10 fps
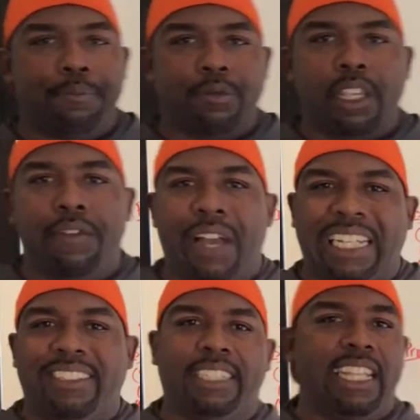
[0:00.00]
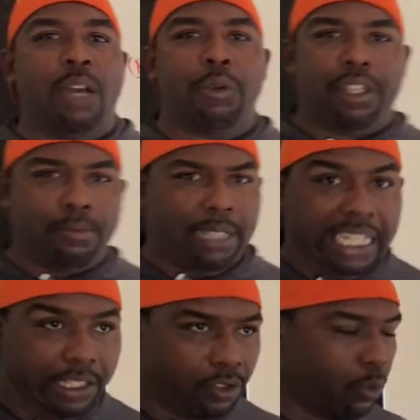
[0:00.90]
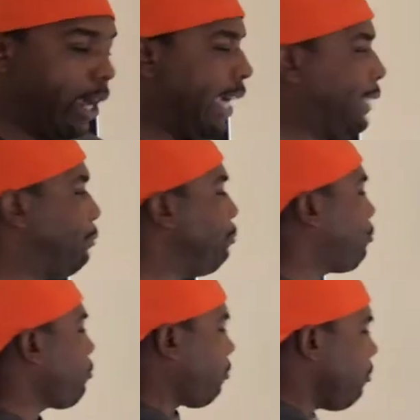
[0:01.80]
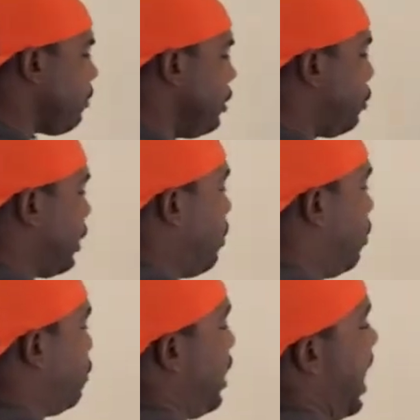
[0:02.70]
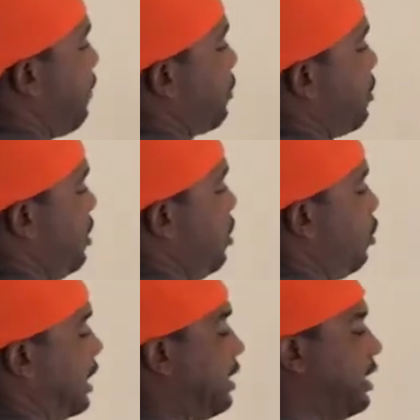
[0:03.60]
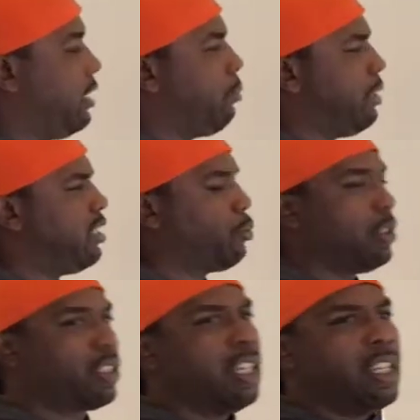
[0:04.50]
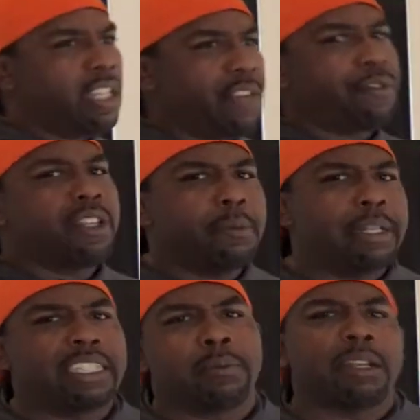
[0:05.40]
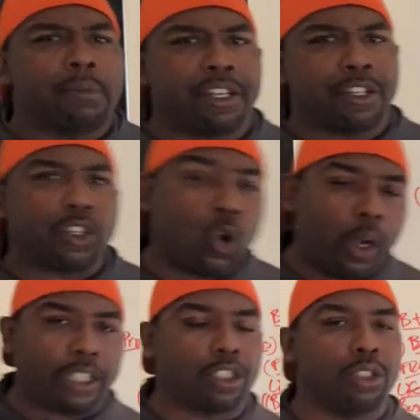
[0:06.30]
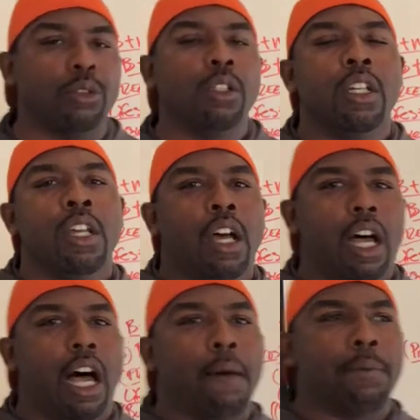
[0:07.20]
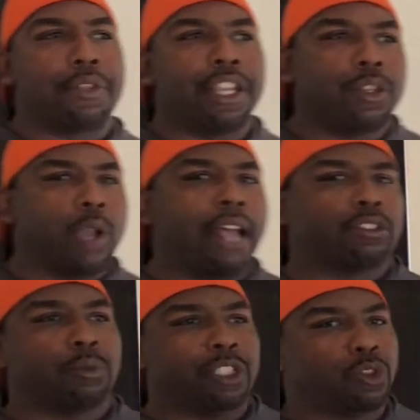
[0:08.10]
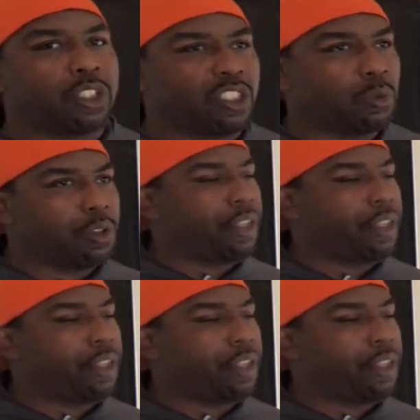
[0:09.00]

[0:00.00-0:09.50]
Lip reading: If I can say that within means, right? So they want you to have, consistent business, which if you're in the business to make money, you're going to, but they do have some restriction with